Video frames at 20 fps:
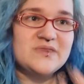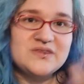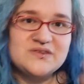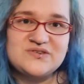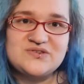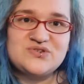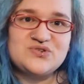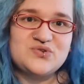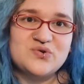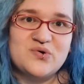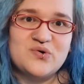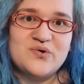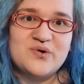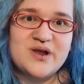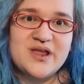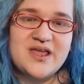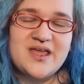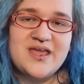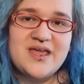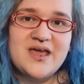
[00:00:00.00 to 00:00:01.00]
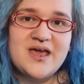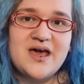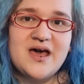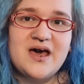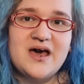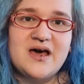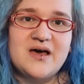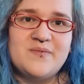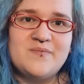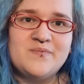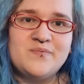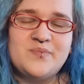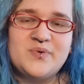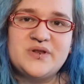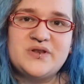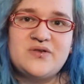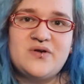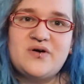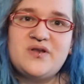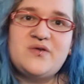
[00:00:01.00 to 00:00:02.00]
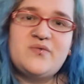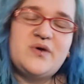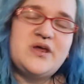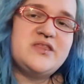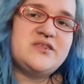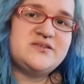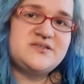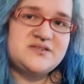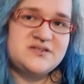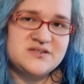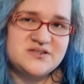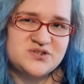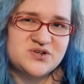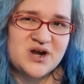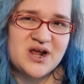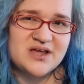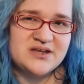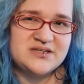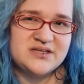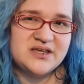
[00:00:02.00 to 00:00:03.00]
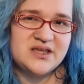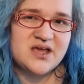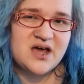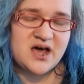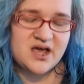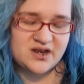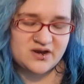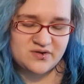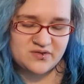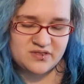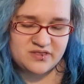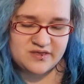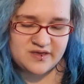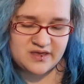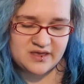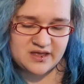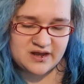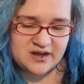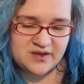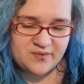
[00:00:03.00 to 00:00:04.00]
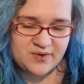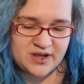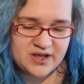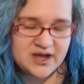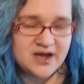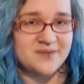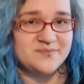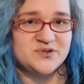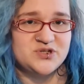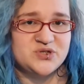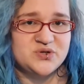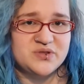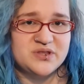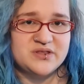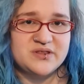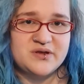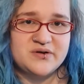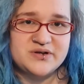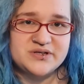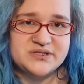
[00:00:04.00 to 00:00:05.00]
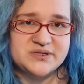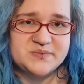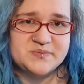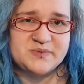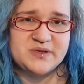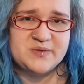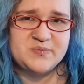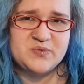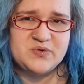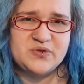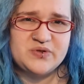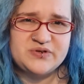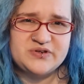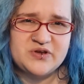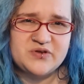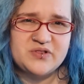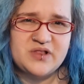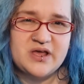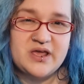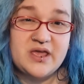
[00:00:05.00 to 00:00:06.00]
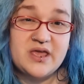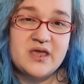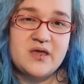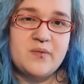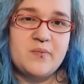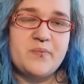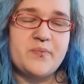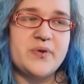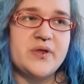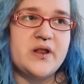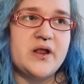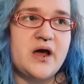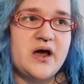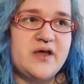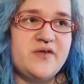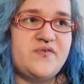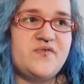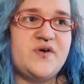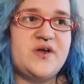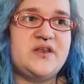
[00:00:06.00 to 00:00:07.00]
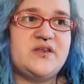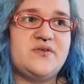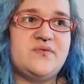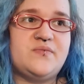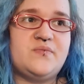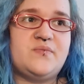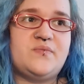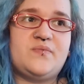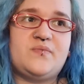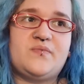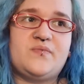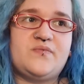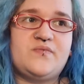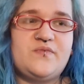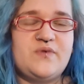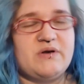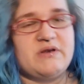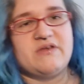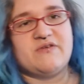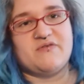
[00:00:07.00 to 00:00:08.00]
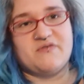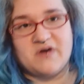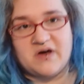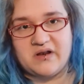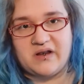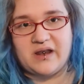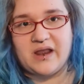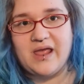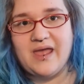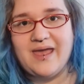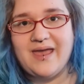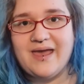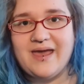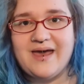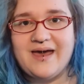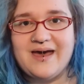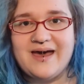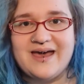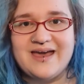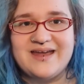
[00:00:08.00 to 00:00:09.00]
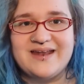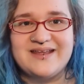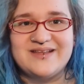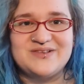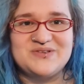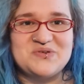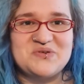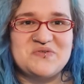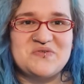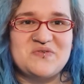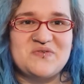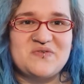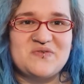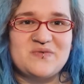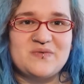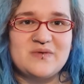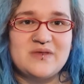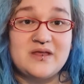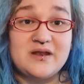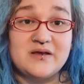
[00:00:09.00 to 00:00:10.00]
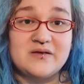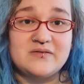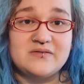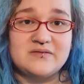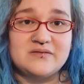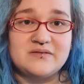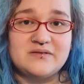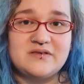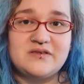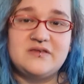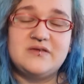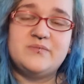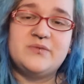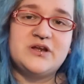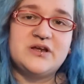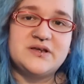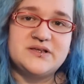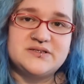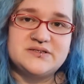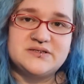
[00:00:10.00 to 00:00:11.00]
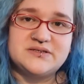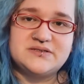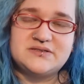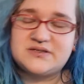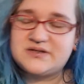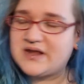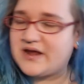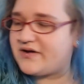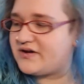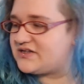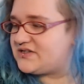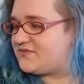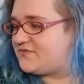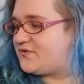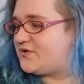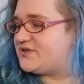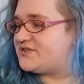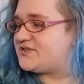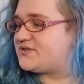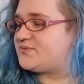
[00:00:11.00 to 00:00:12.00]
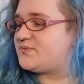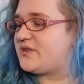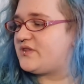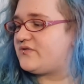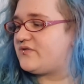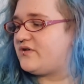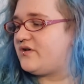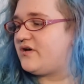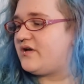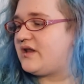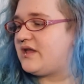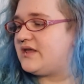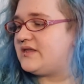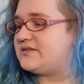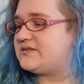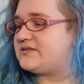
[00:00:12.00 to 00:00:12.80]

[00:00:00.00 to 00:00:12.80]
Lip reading: story, but not in a way that's distracting, I don't think, anyway. I'm sure that there are some people who don't like it, but I find it very fun. And it sort of, you know, humanizes the narrative voice, because whether or not